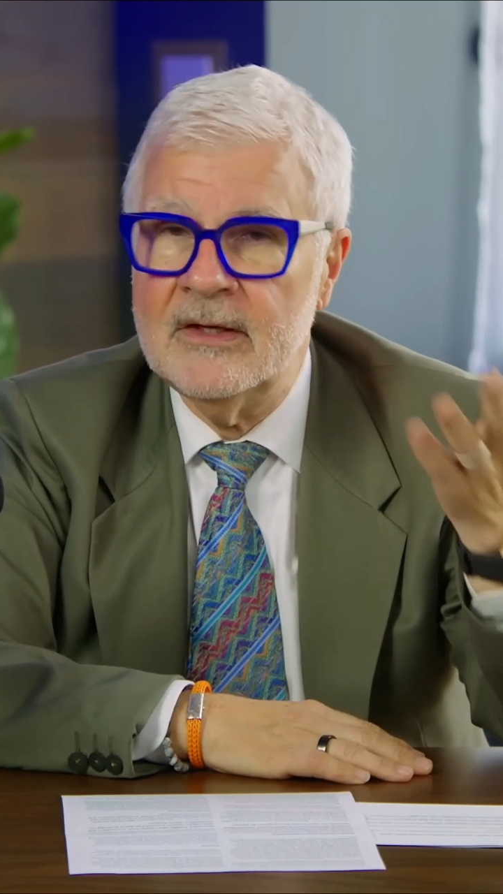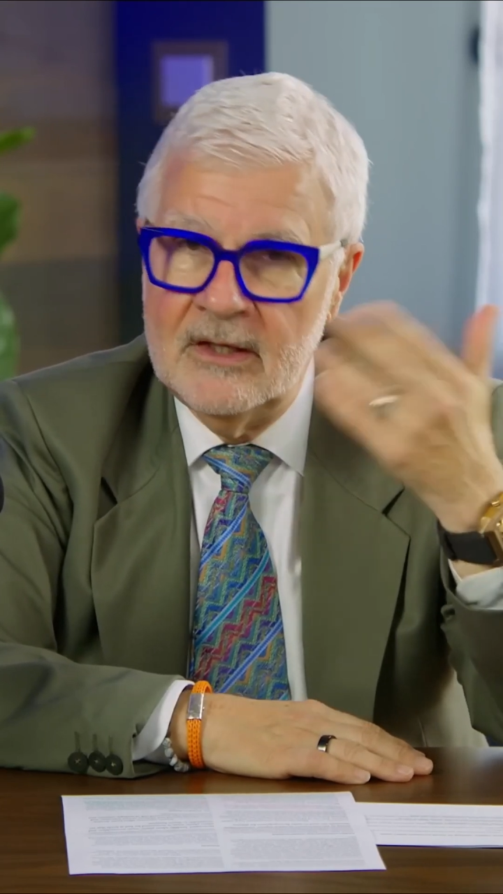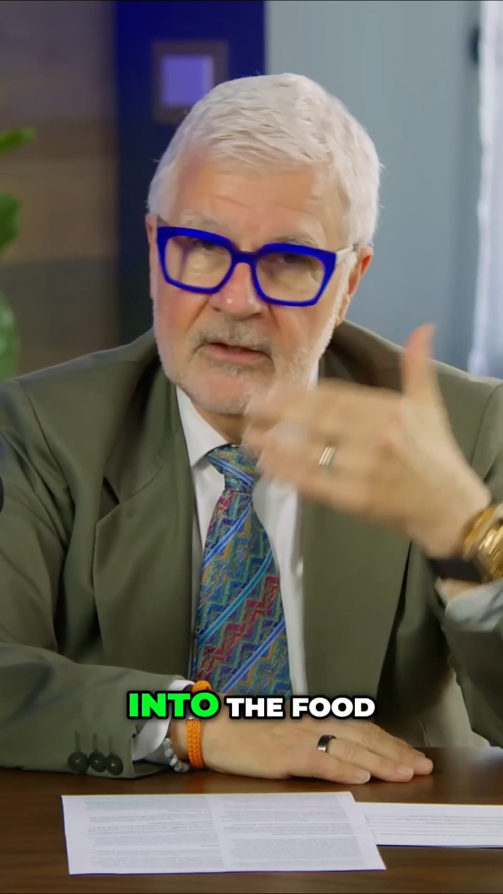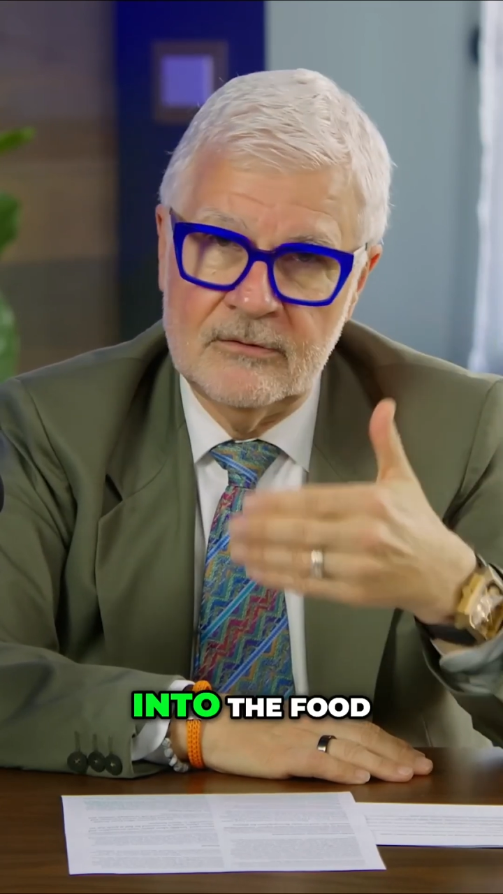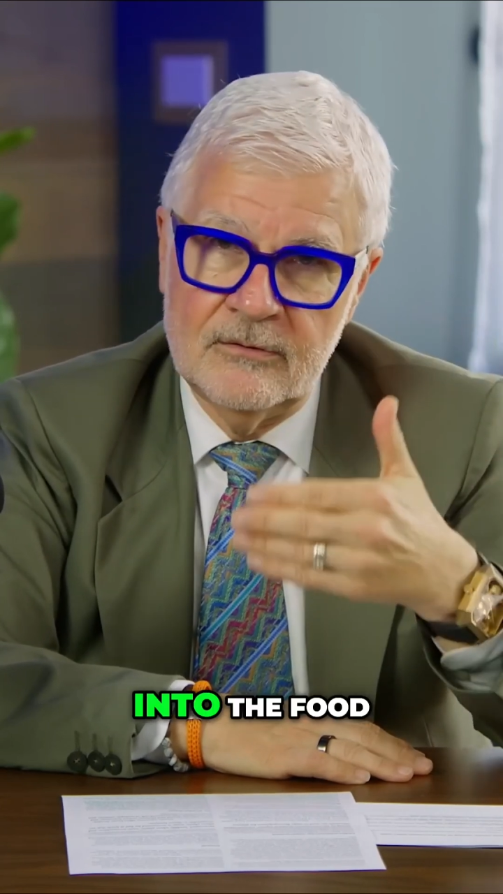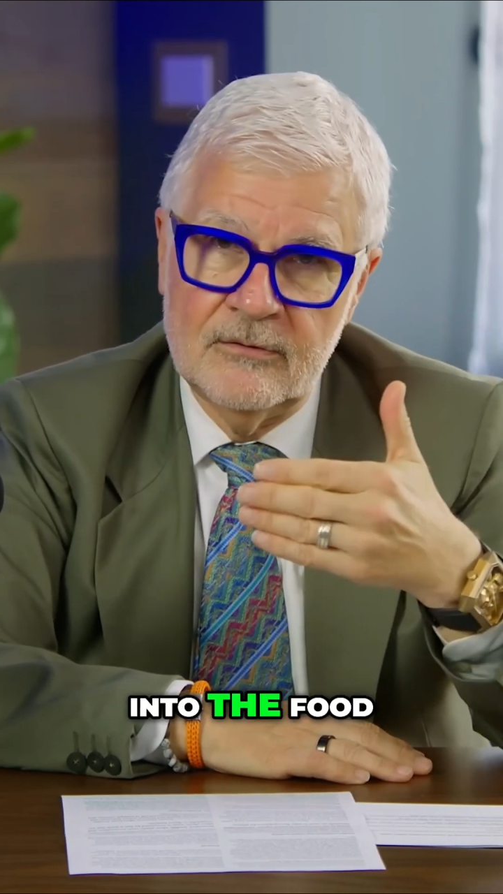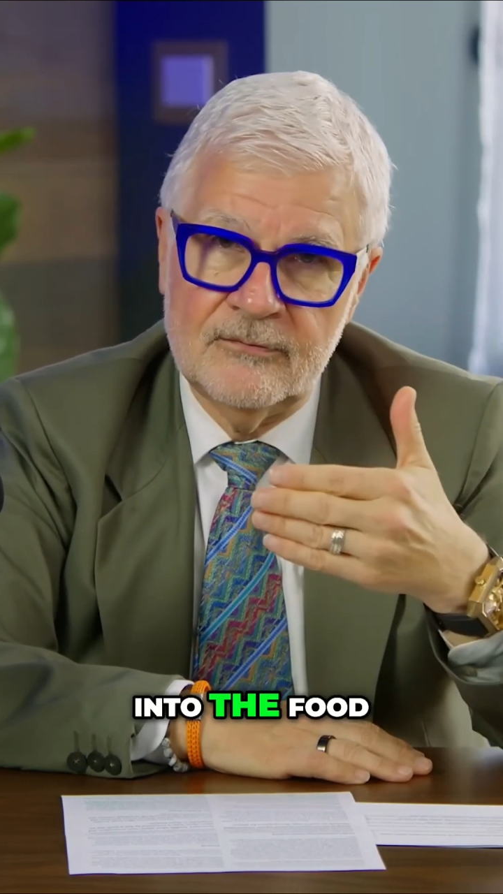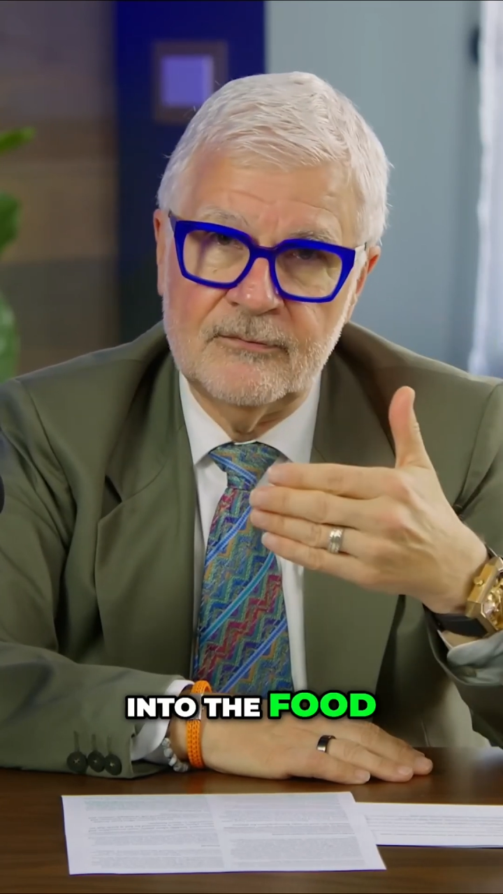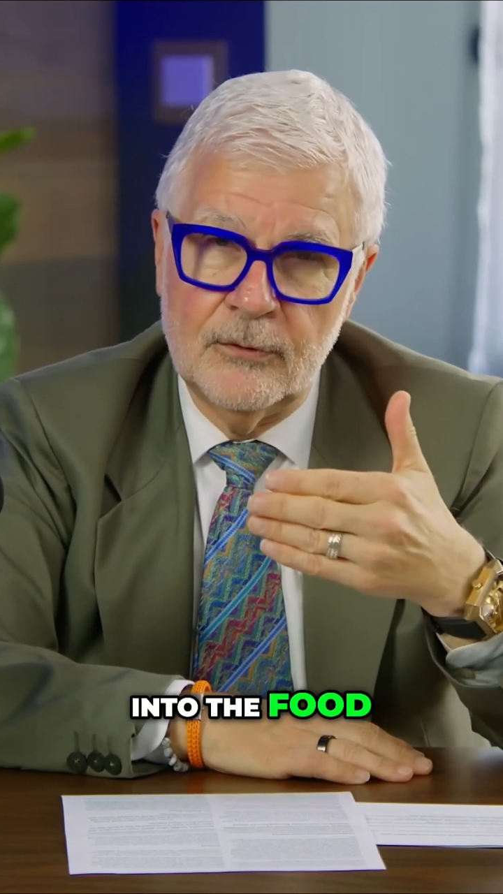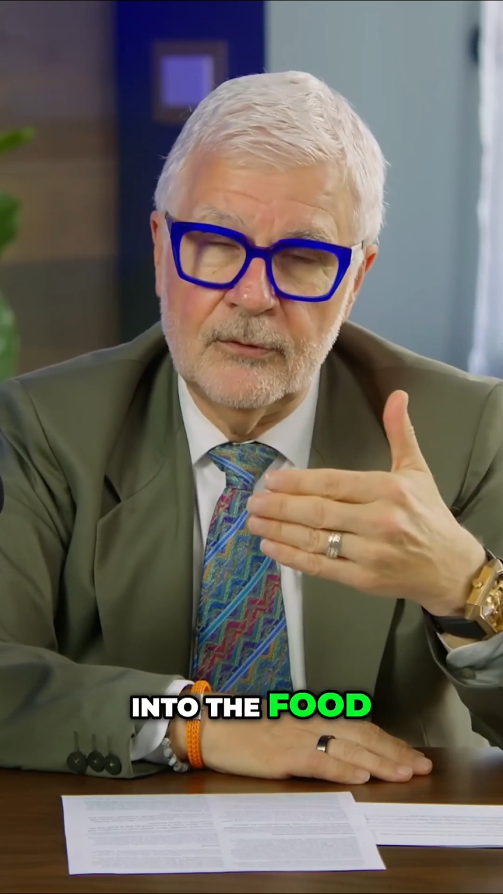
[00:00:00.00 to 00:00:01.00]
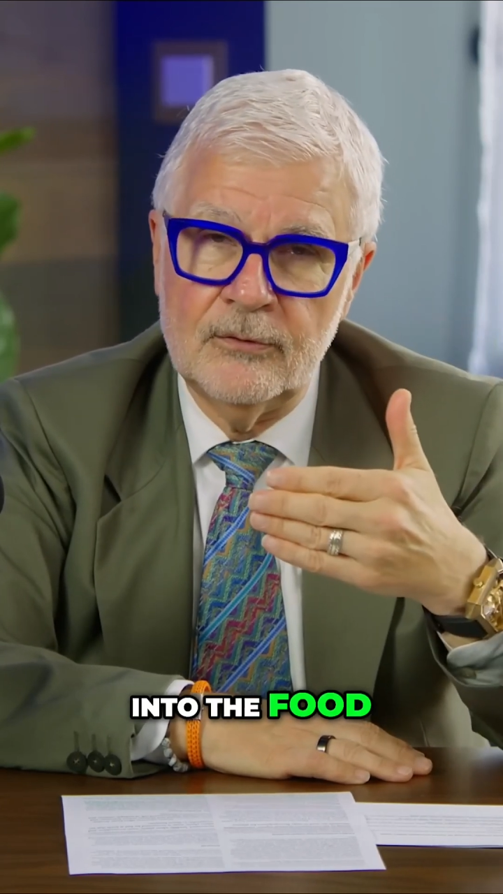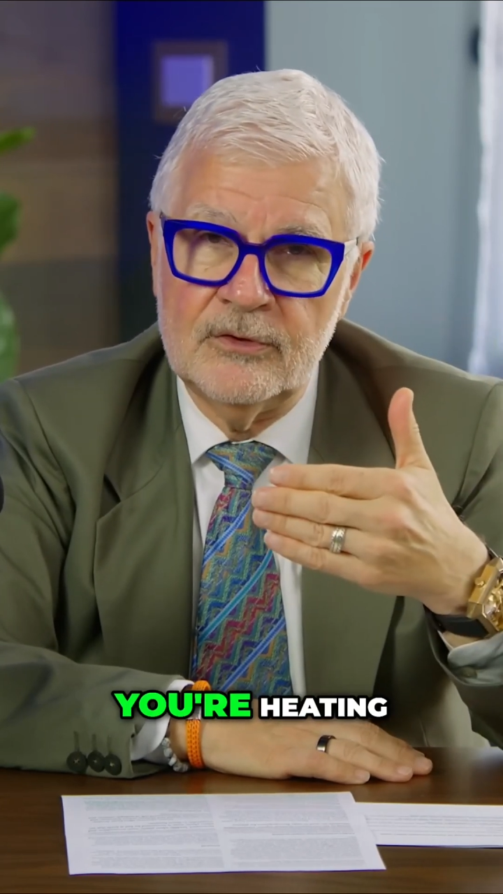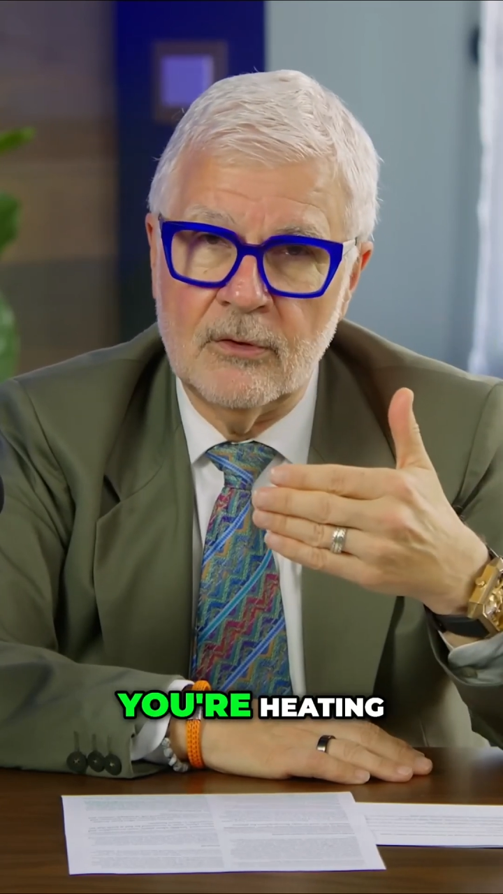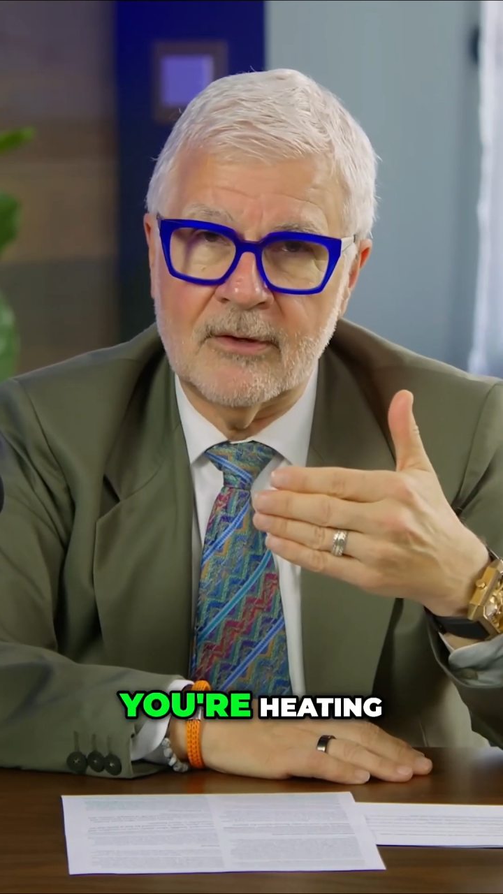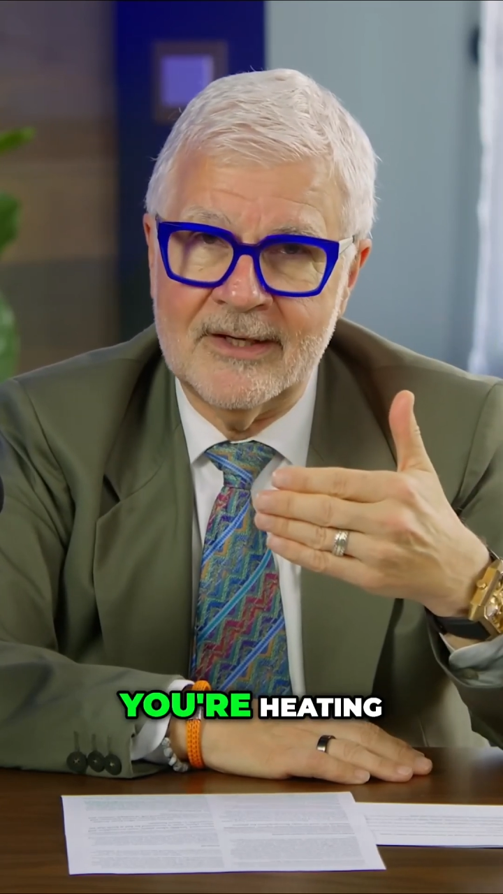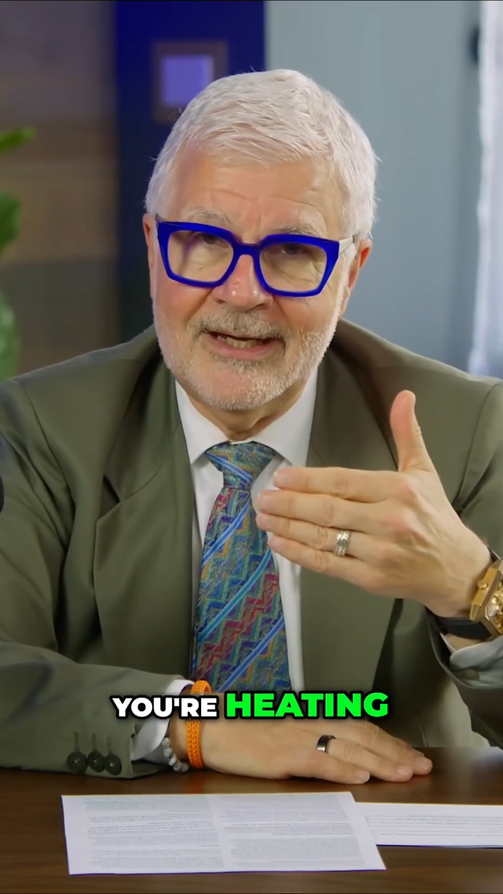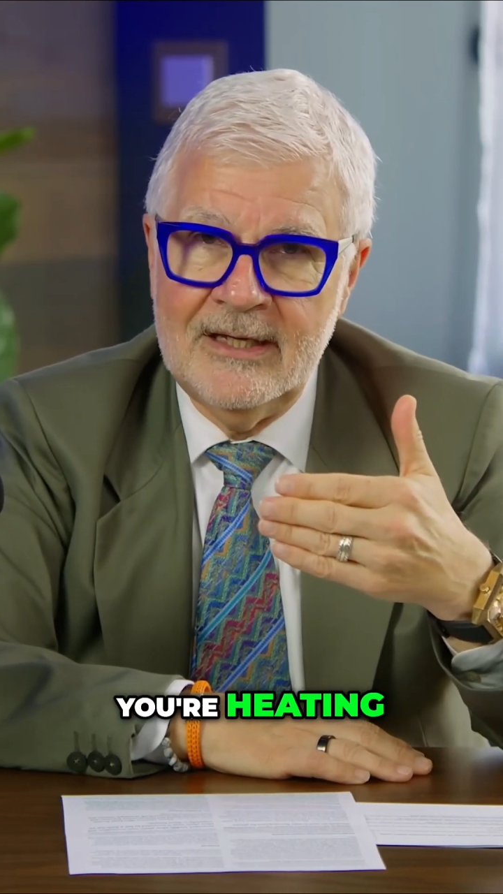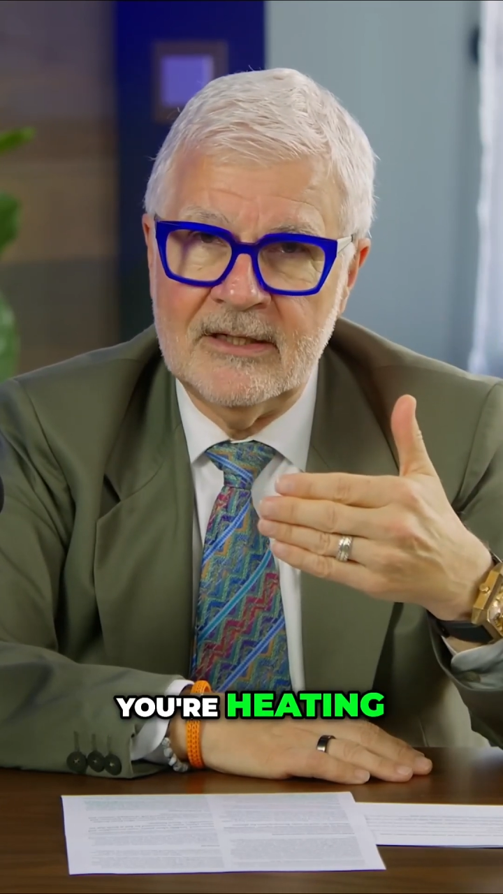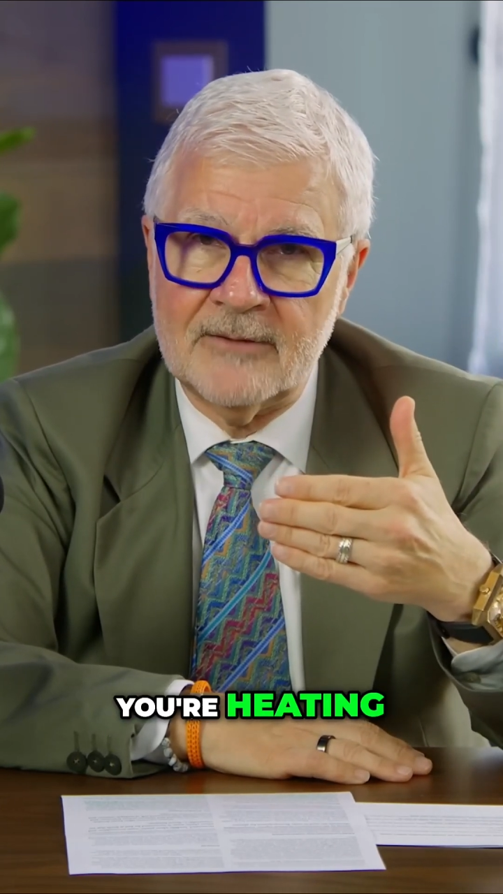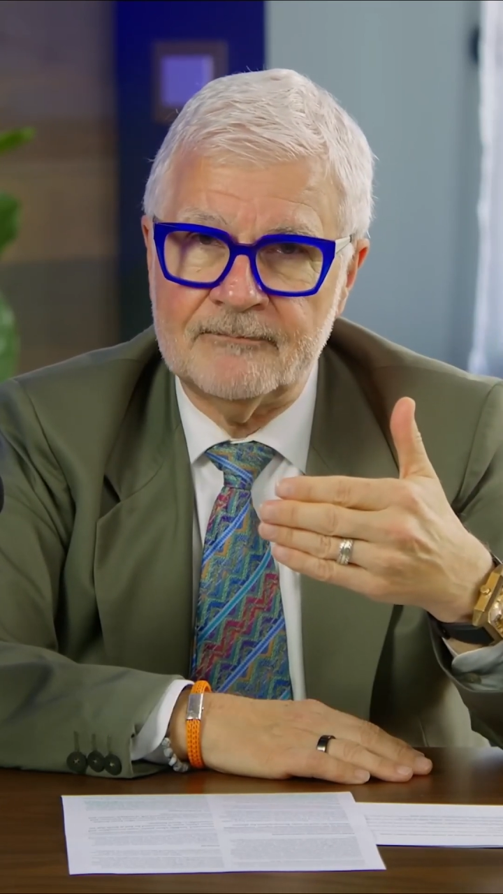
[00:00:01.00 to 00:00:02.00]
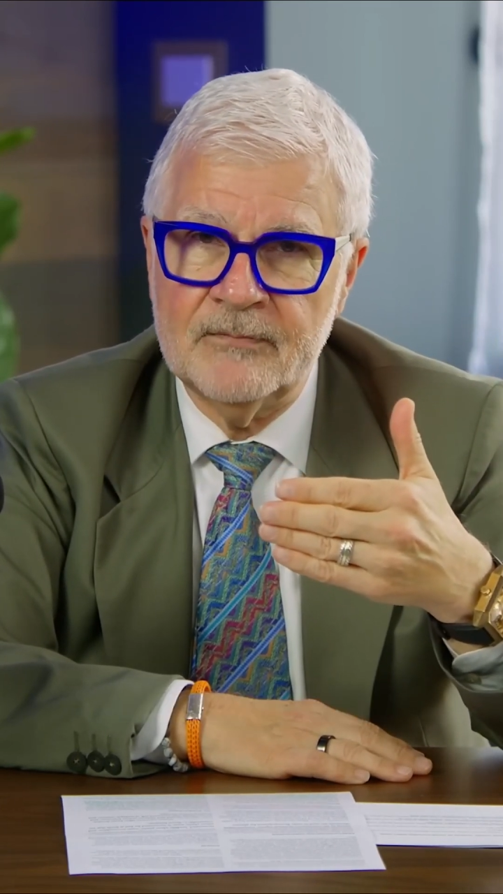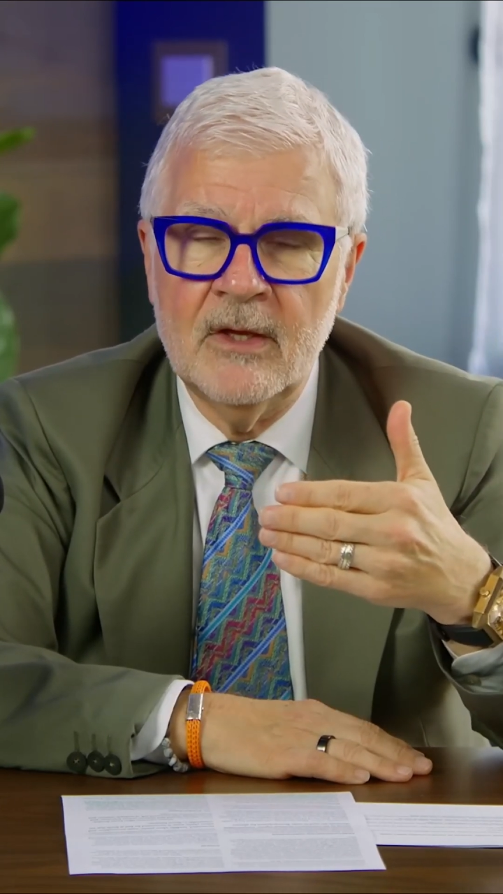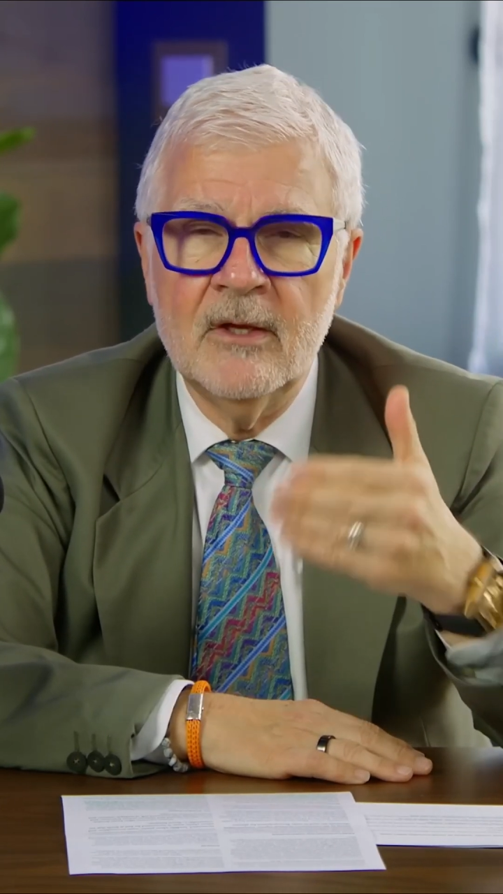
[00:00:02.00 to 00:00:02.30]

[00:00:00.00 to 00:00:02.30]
into the food you're heating.